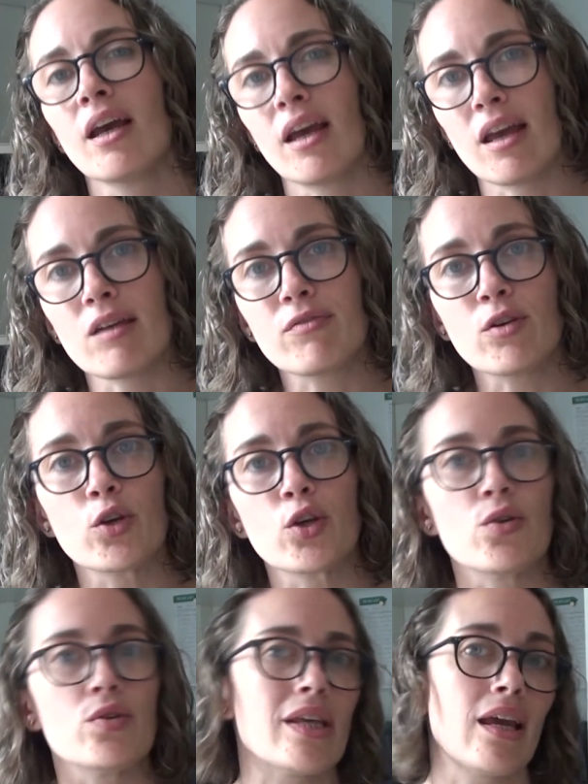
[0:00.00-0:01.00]
if you're
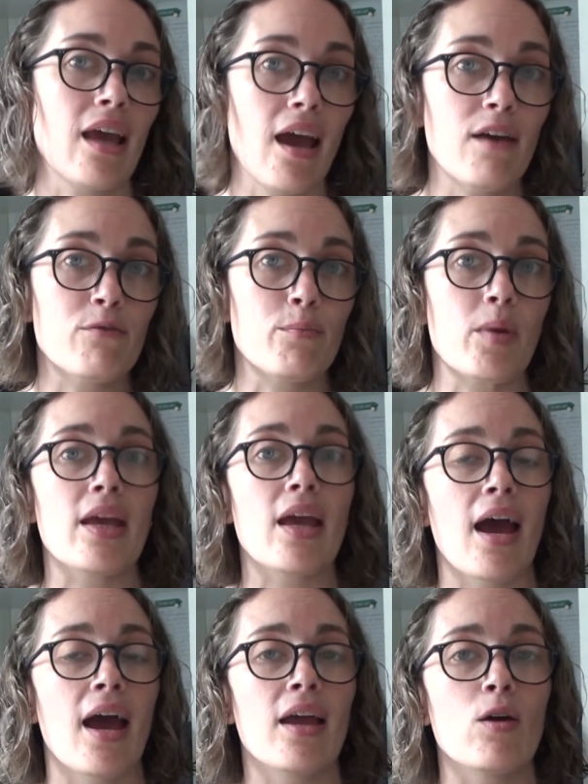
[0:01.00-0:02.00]
using
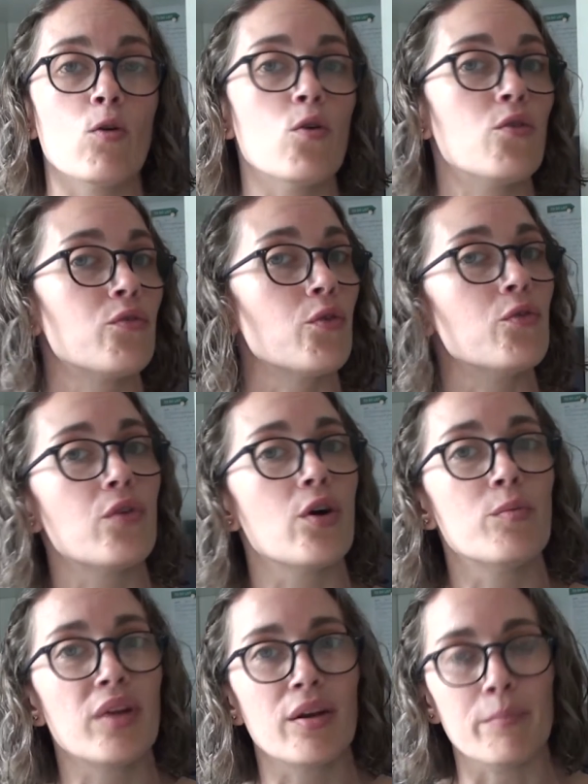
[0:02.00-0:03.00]
FBA or
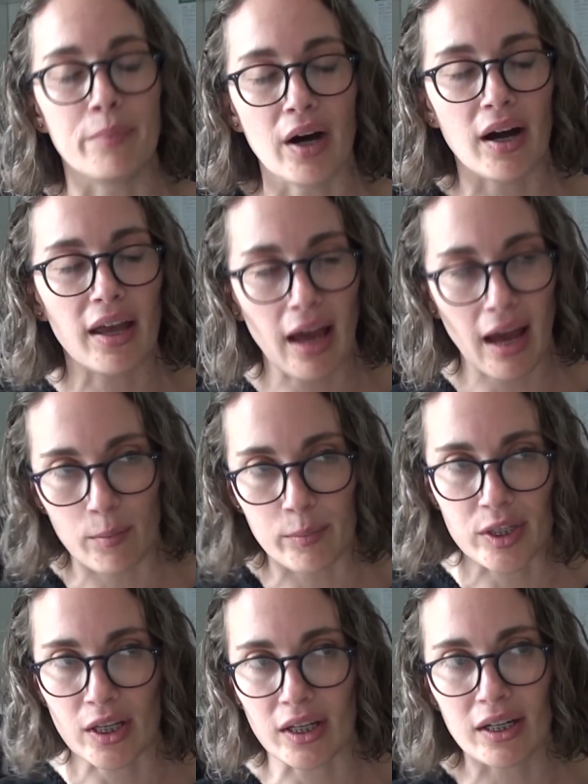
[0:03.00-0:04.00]
Fulfillment by
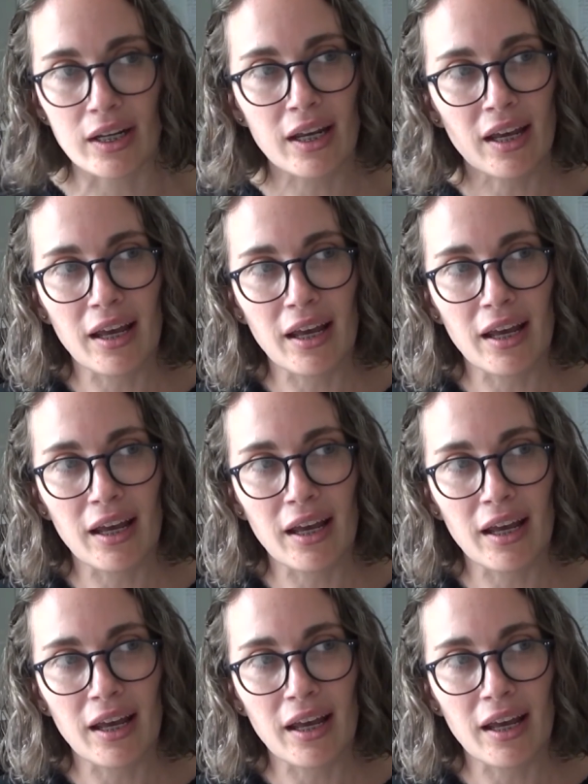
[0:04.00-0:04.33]
Amazon.